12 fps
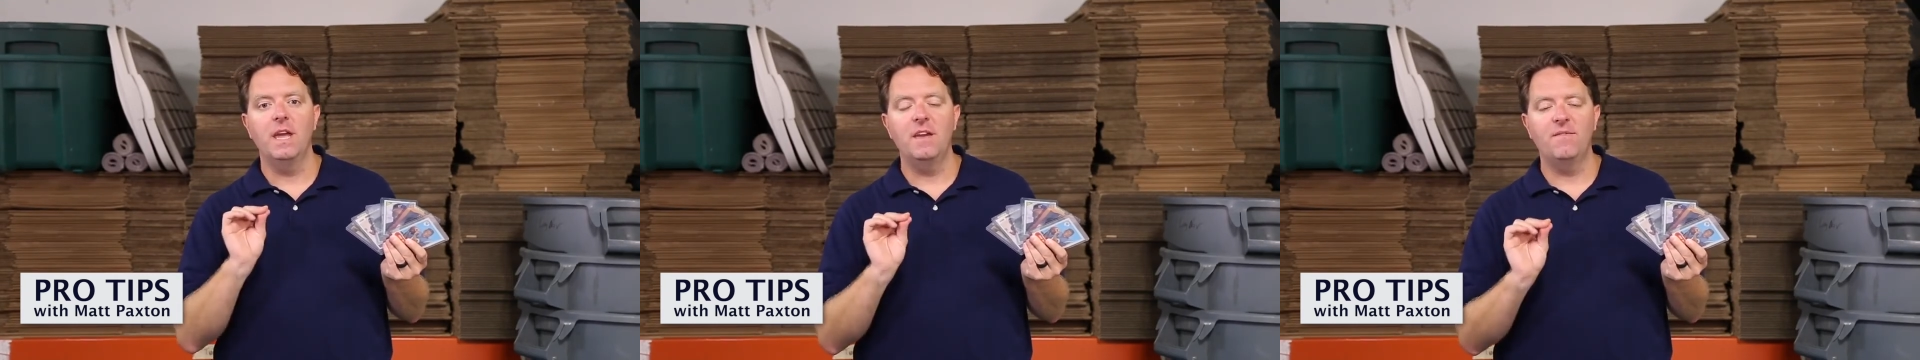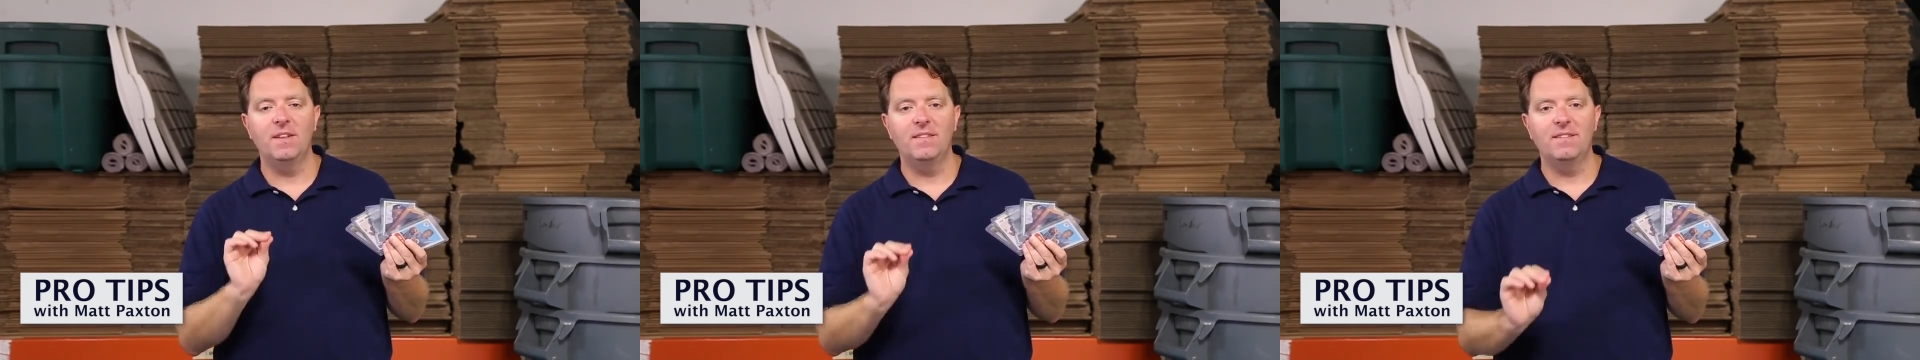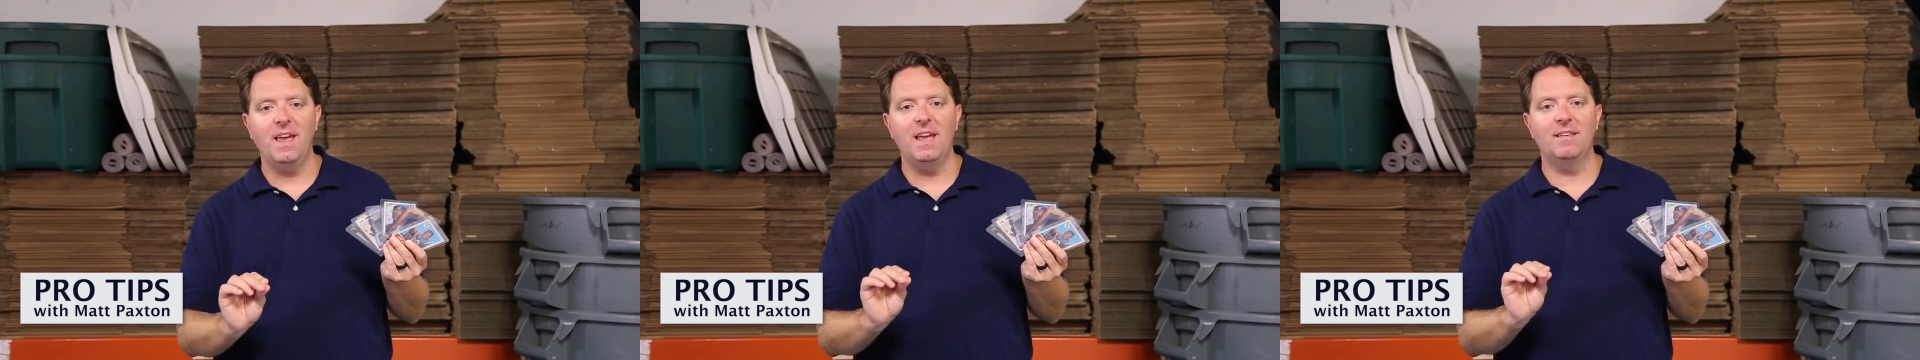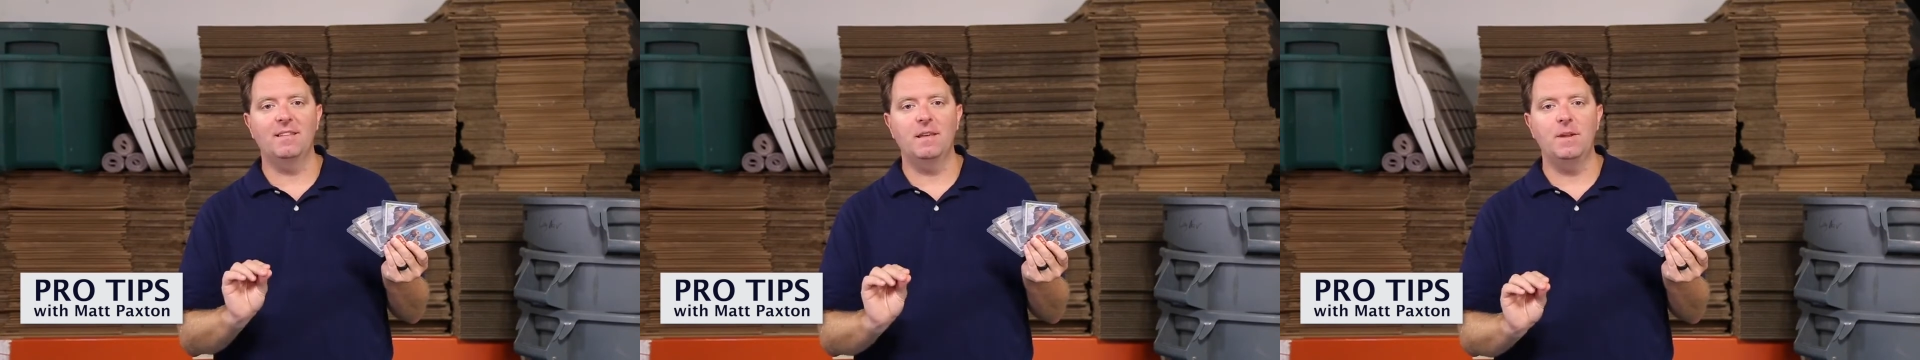If it
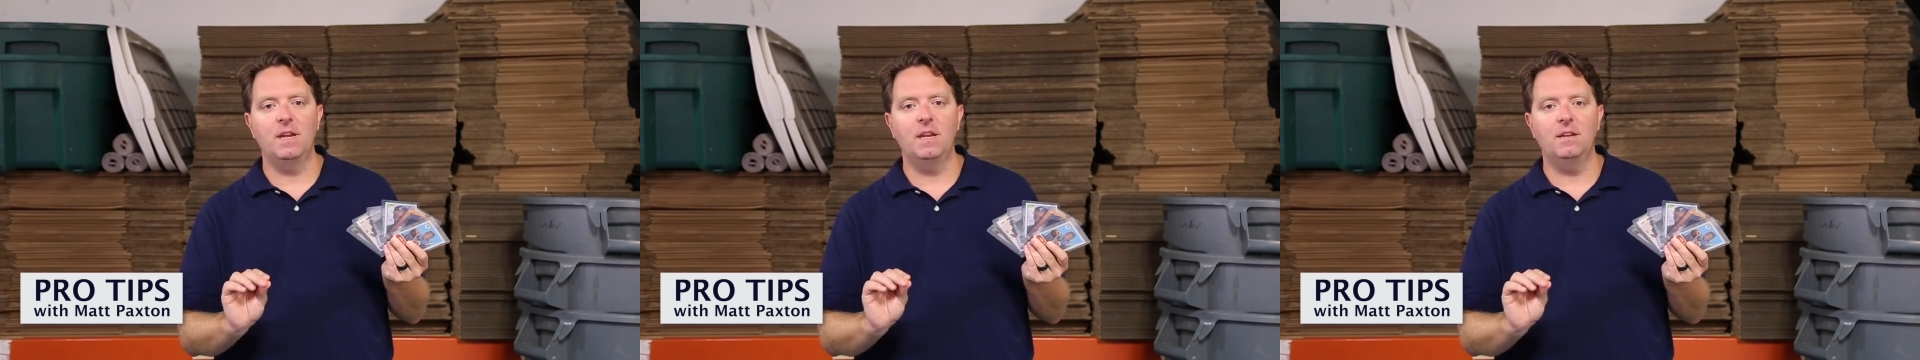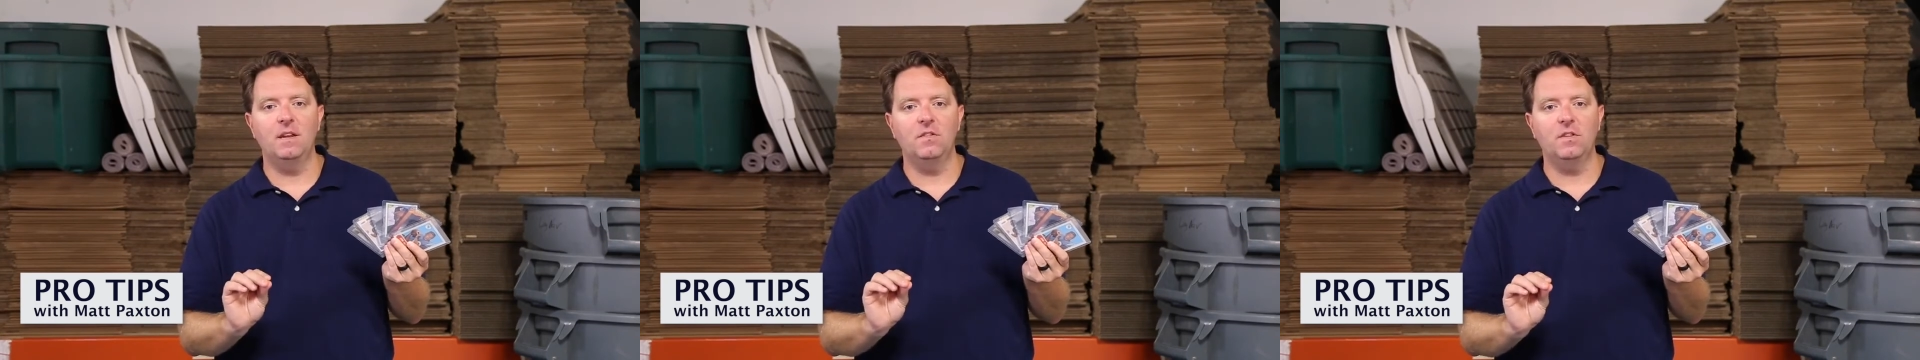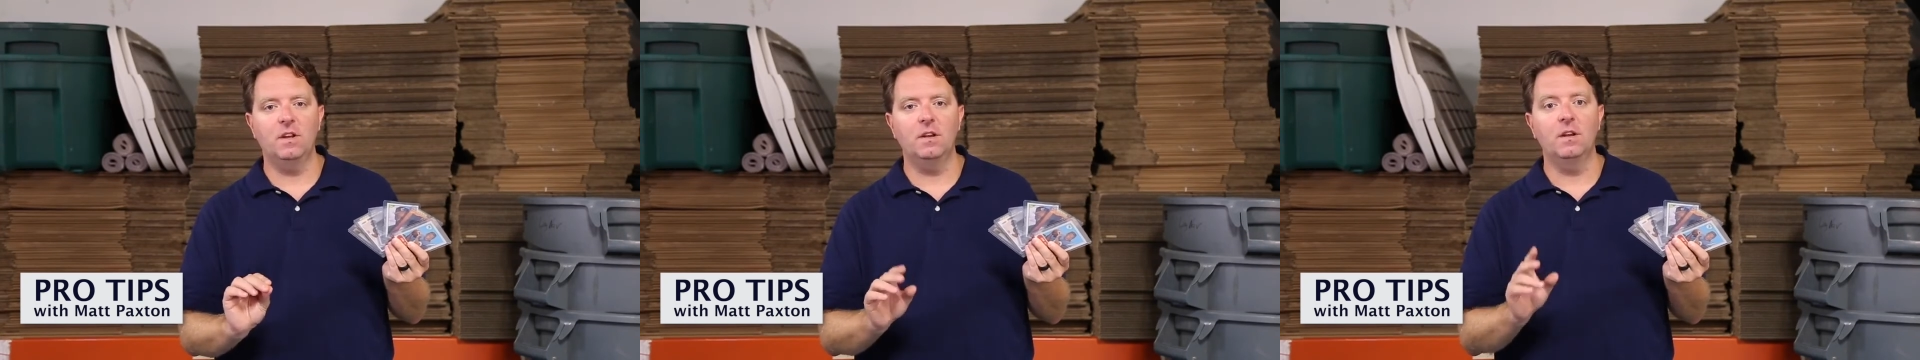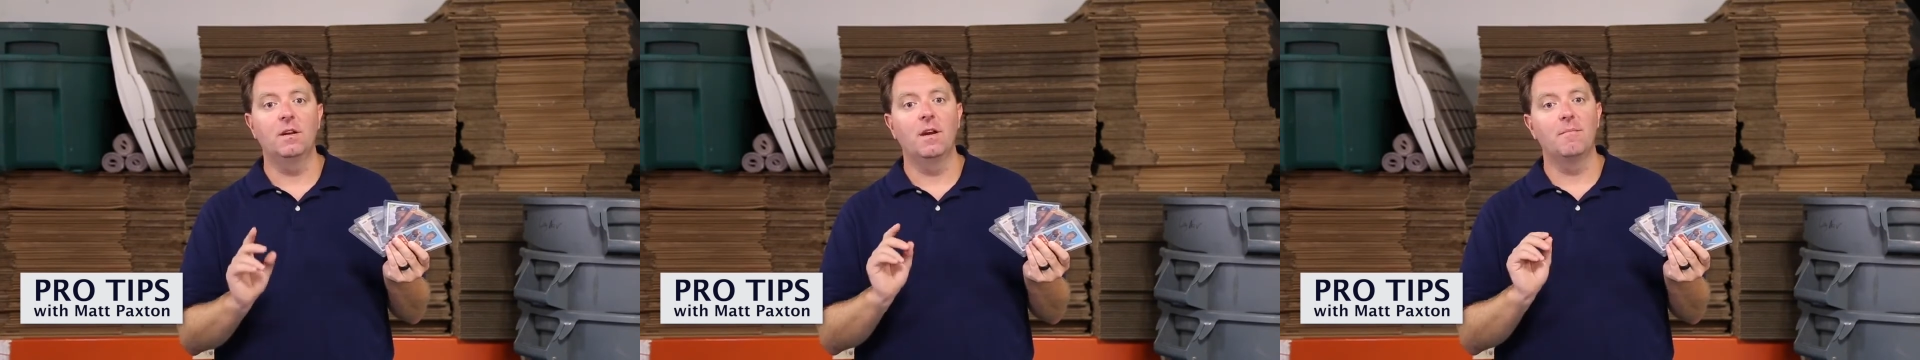says limited
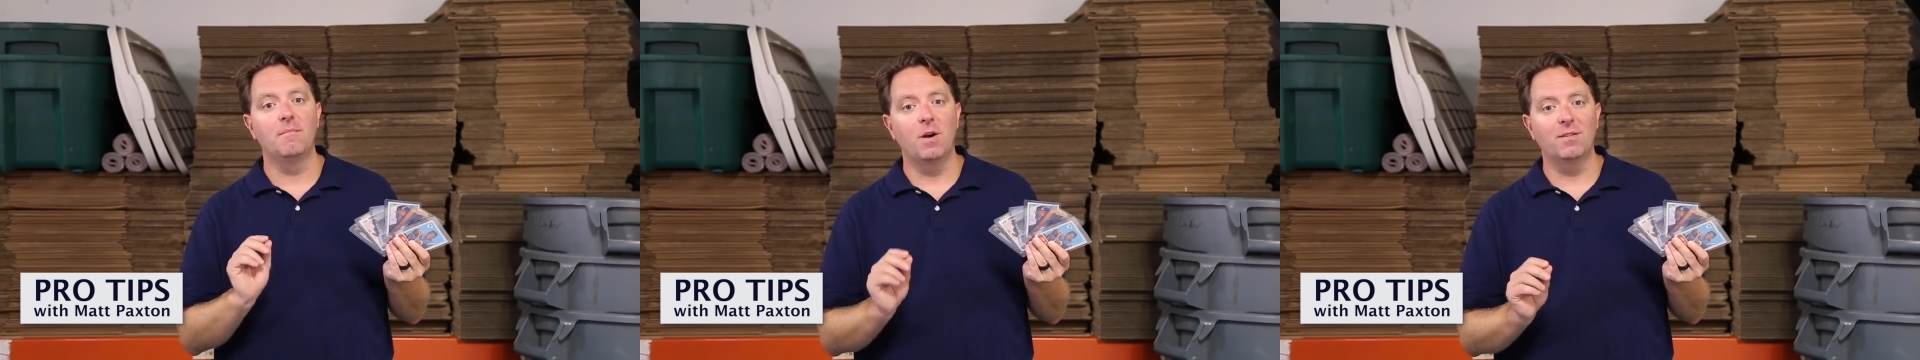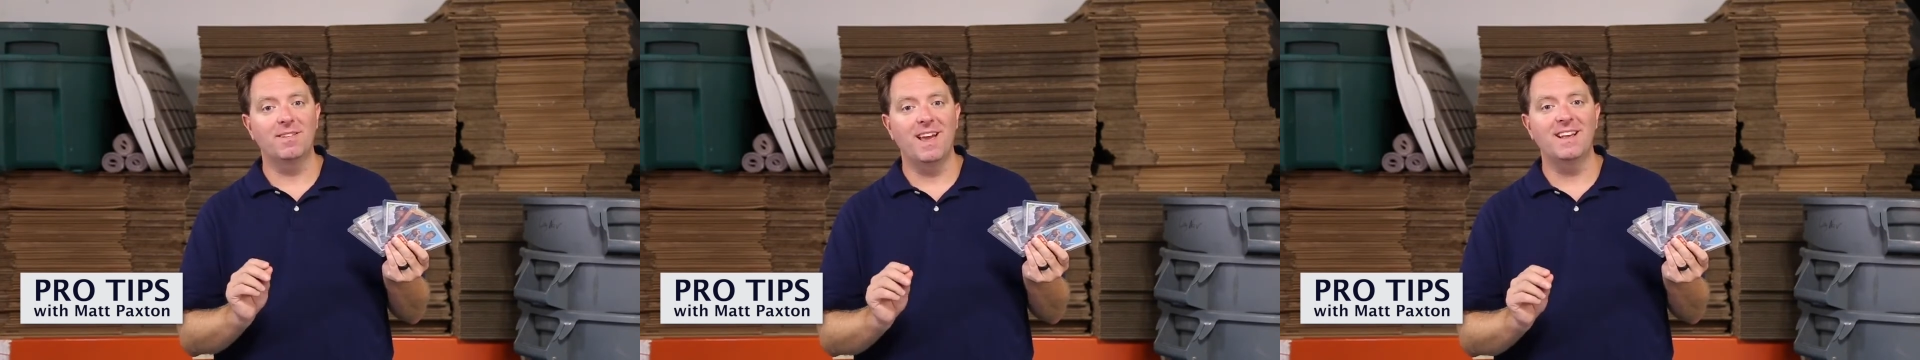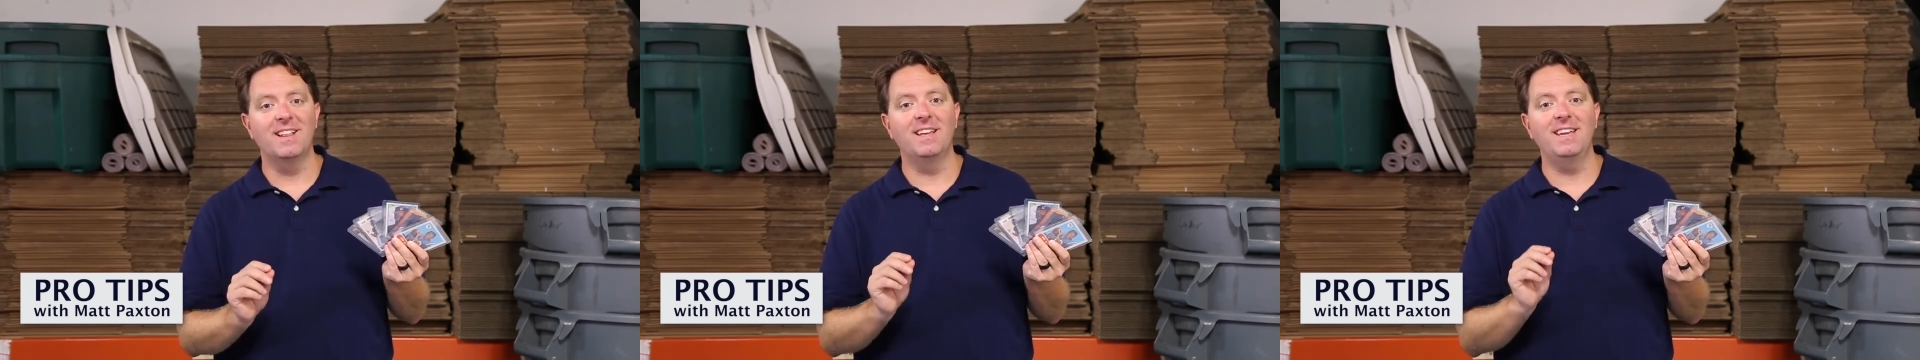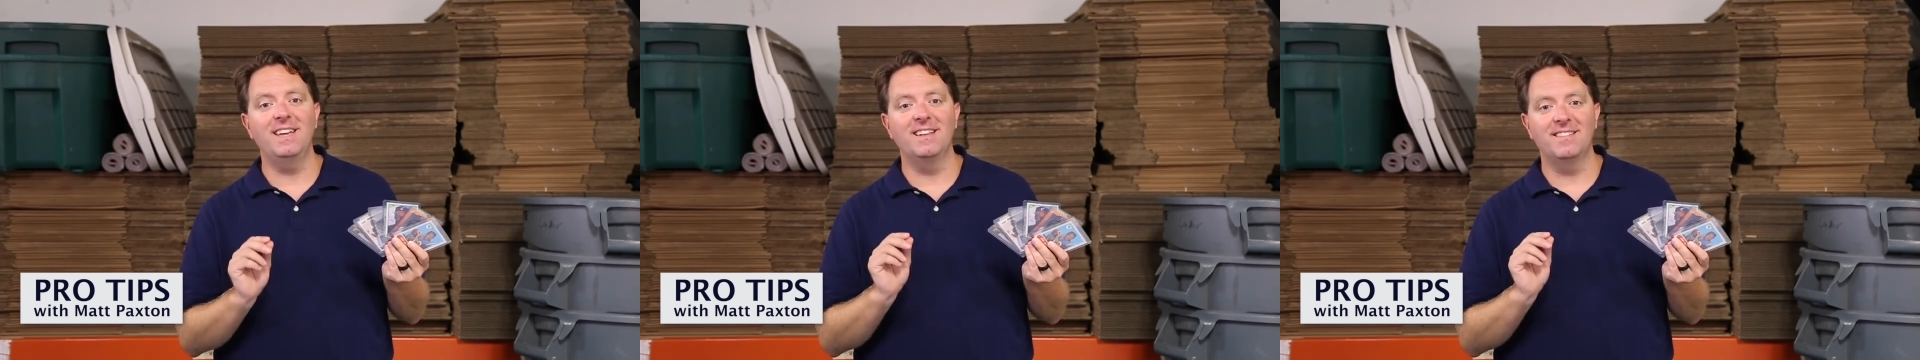edition, most
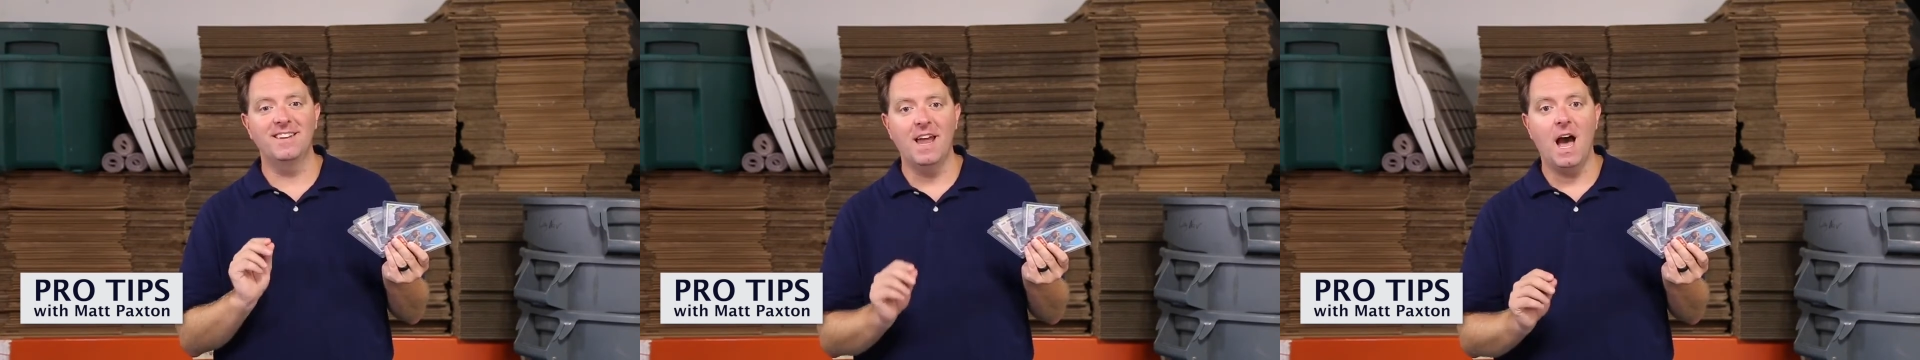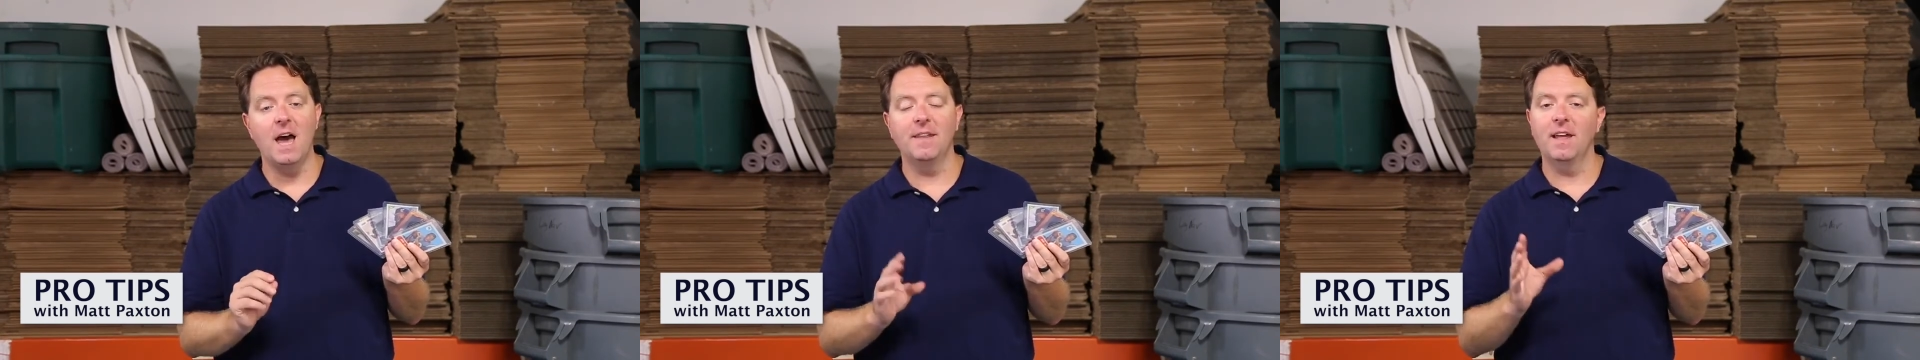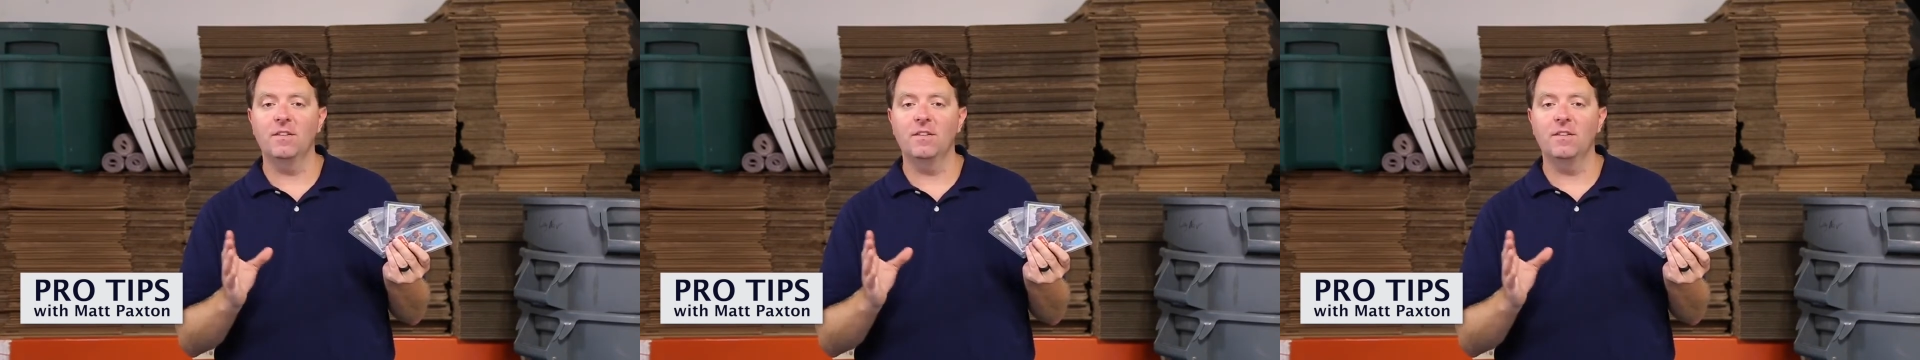likely it's not.